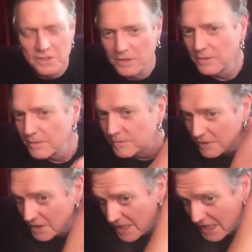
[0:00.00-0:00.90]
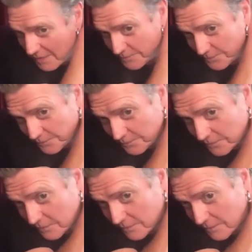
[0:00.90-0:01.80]

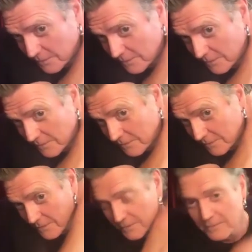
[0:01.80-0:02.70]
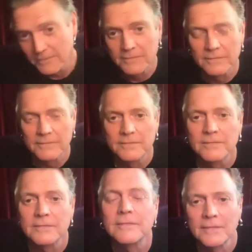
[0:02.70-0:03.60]

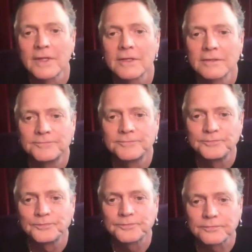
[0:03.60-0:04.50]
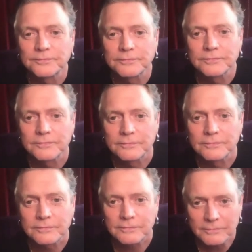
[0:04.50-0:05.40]

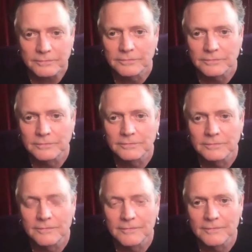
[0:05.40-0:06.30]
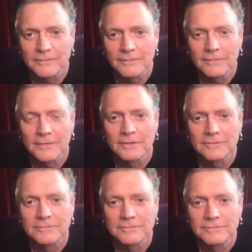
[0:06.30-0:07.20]
(silent)